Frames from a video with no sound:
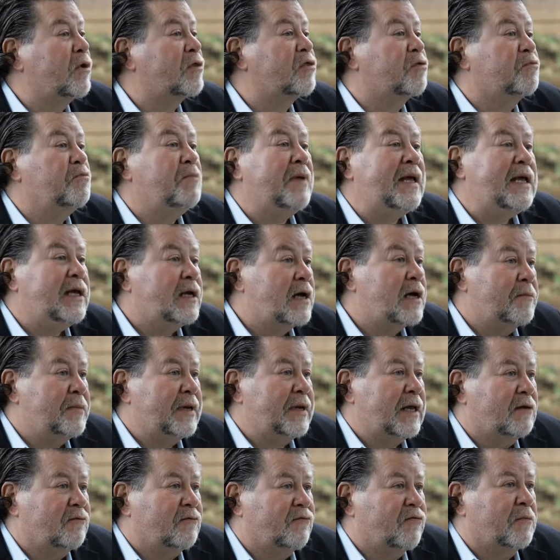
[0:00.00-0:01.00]
with me
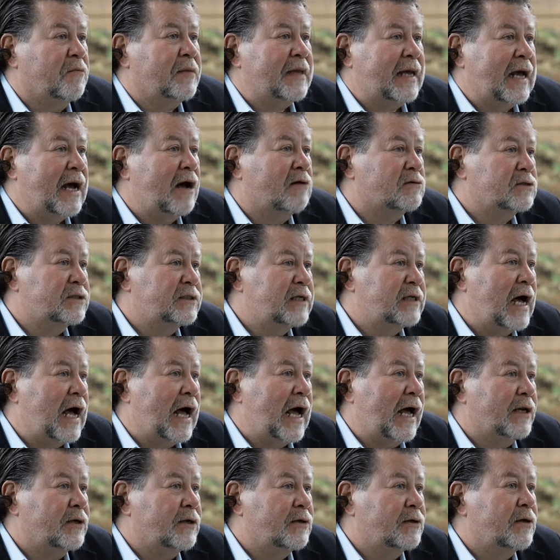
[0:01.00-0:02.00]
coming in from the
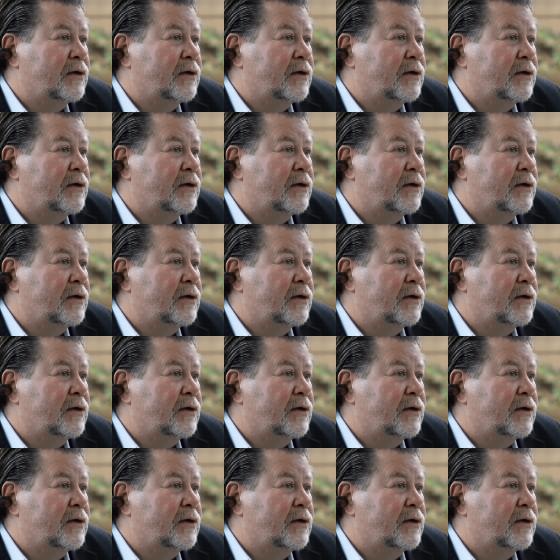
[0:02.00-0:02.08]
outside